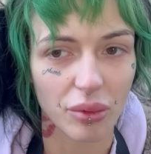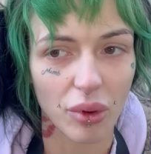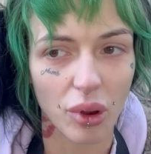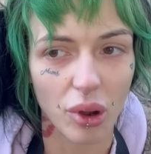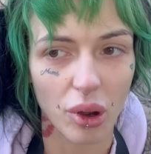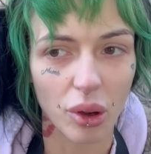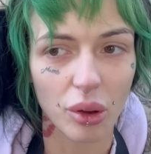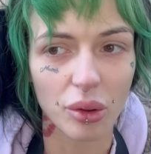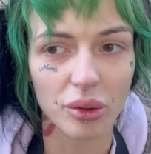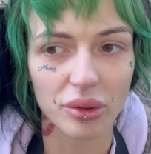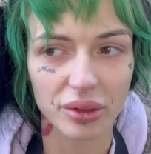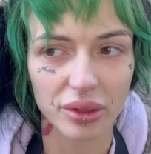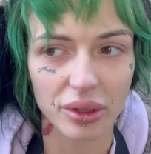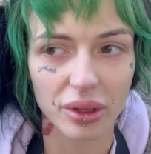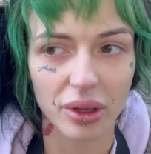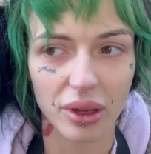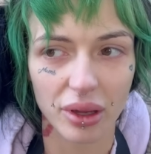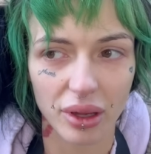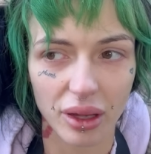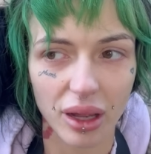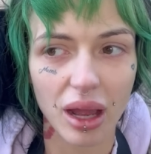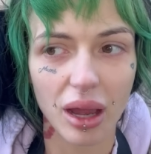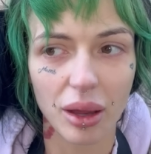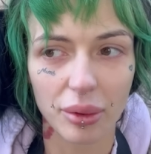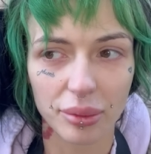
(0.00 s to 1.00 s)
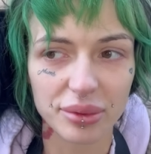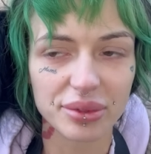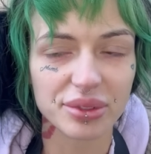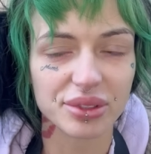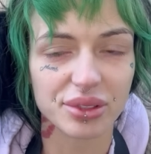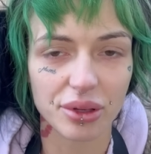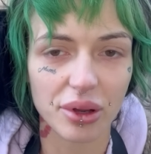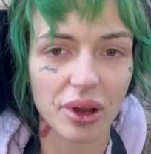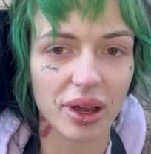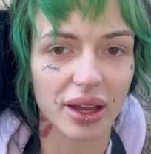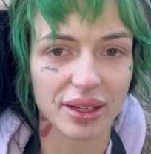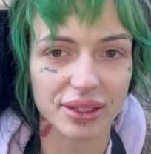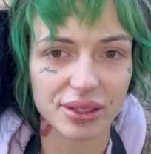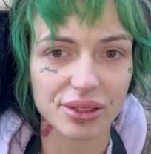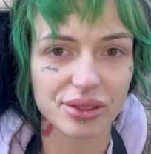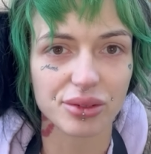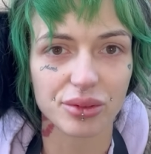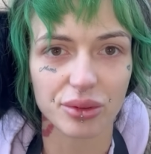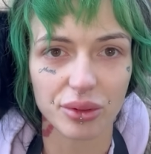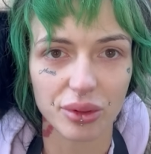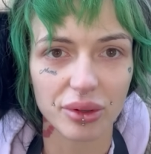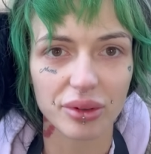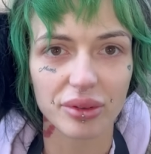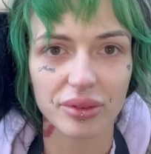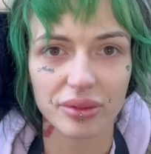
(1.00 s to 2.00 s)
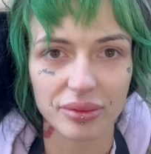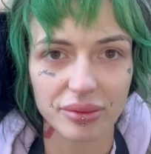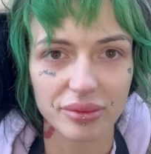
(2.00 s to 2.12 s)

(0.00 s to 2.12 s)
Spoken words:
up until high school.